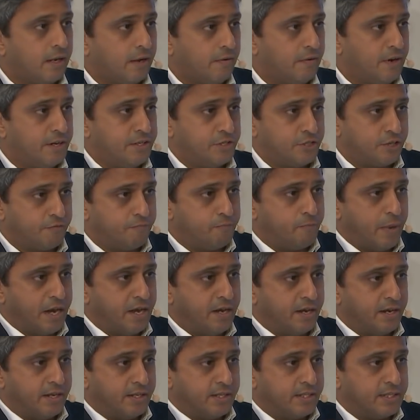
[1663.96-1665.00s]
ranges of
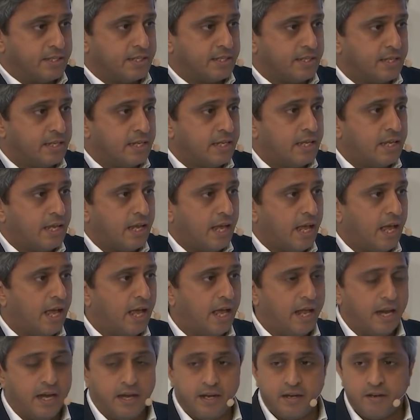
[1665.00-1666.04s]
pendants,
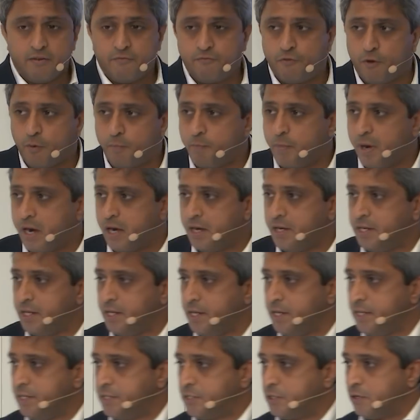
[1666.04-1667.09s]
and for
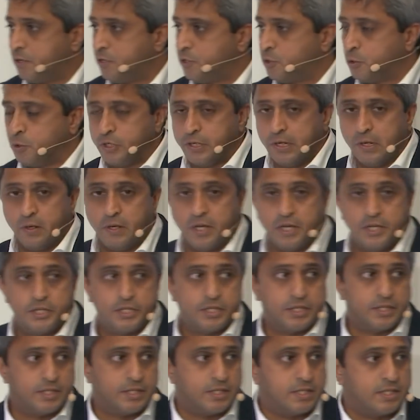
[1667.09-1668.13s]
parties or social
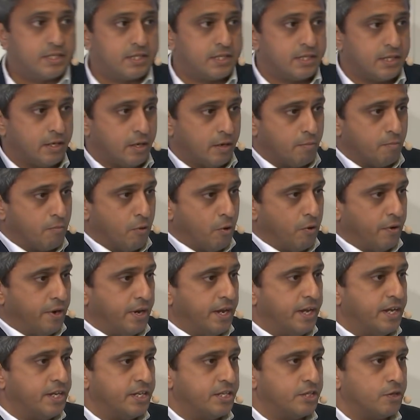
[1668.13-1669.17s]
occasions, more
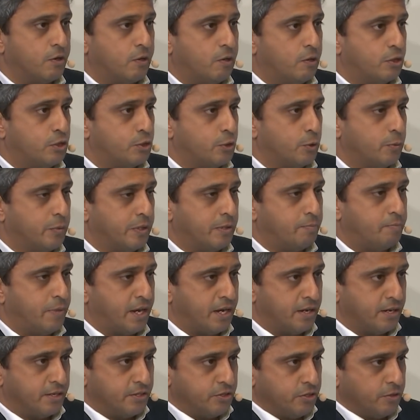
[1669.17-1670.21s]
range also with
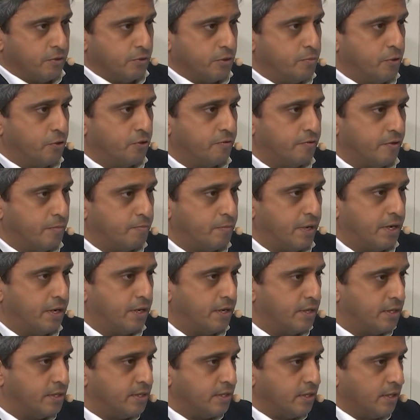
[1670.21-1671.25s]
pendants, those beautiful
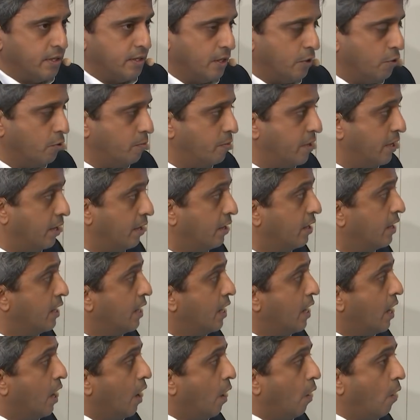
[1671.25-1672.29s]
pendants, the Hue being.
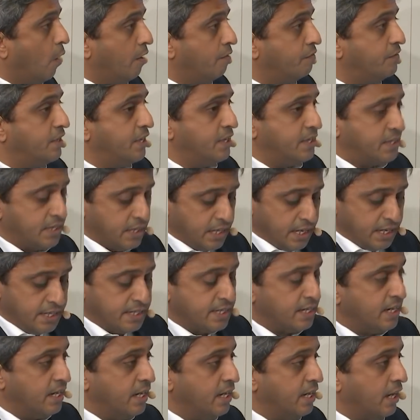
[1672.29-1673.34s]
All of these
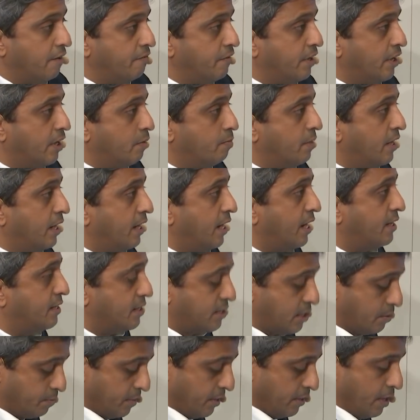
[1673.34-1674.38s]
easily available and
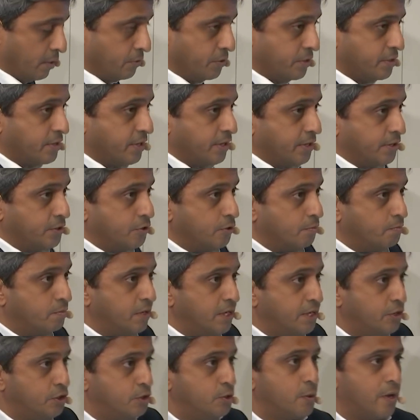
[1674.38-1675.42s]
accessible downstairs, so
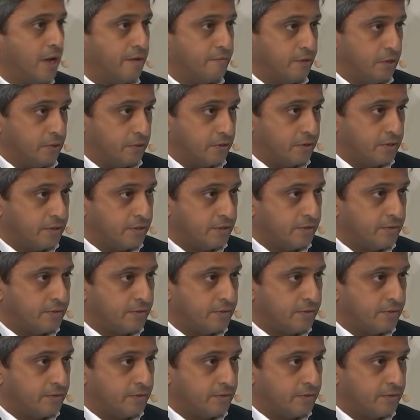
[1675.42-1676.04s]
please do have a look.